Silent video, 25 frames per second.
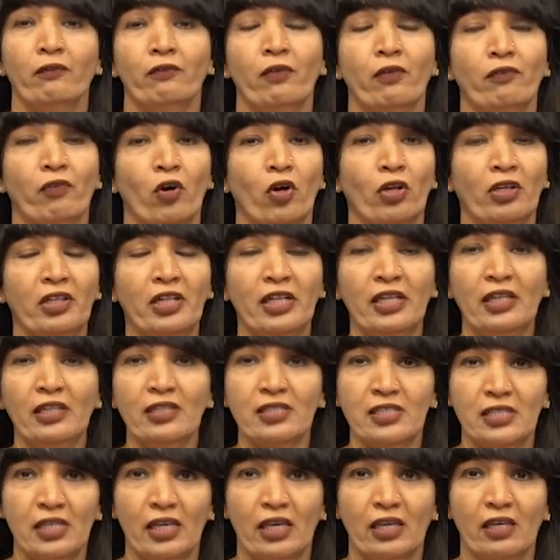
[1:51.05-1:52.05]
We have
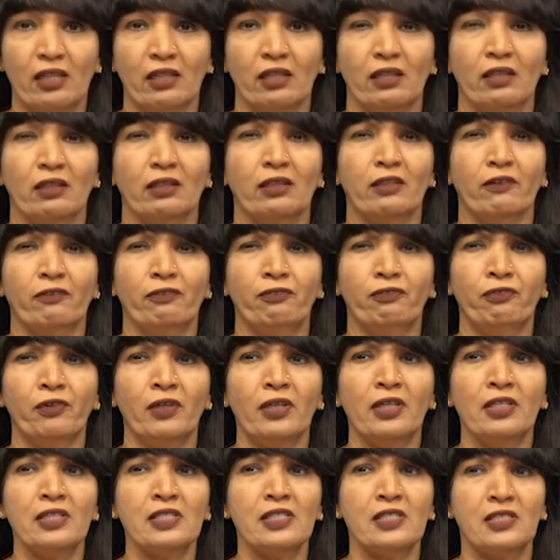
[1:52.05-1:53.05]
already seen the
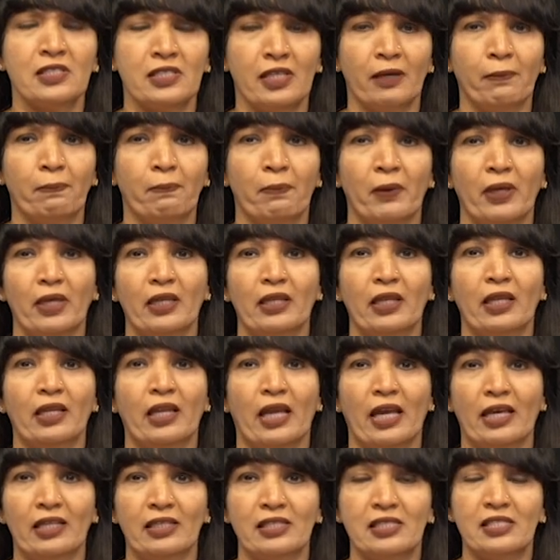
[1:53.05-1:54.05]
first step in
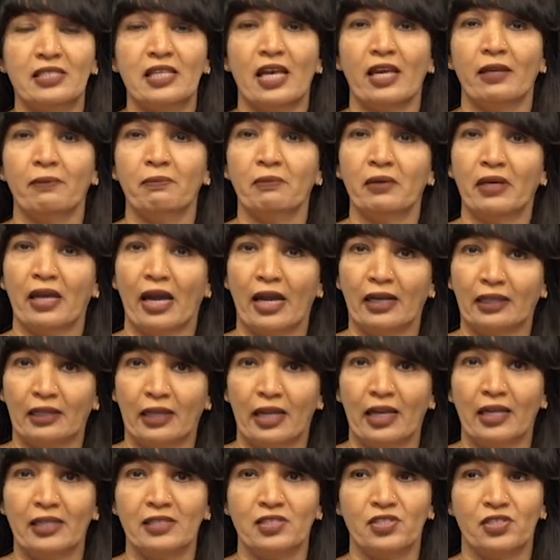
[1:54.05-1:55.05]
an enzyme
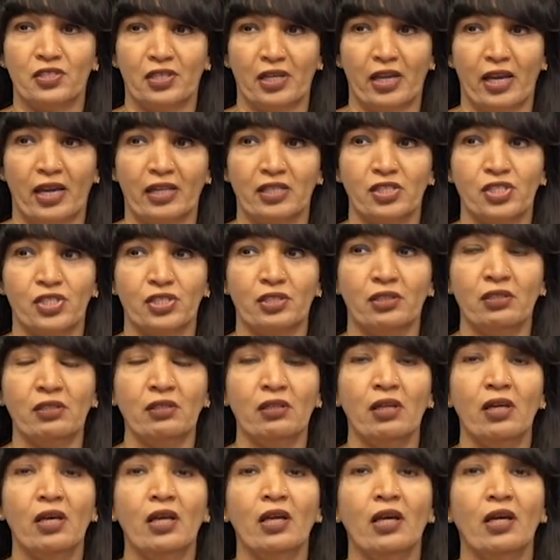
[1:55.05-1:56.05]
catalyzed
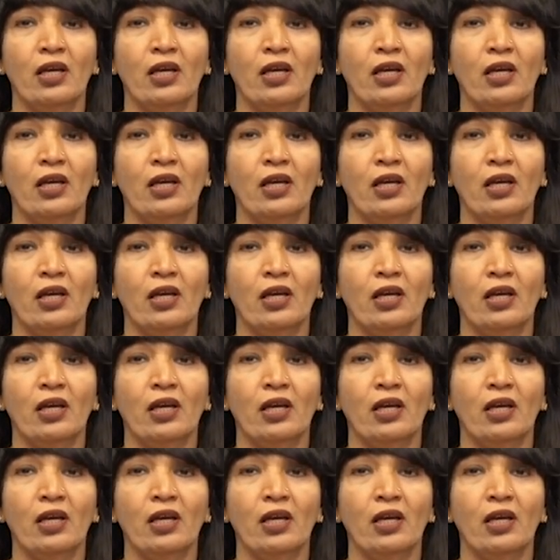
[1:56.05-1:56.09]
reaction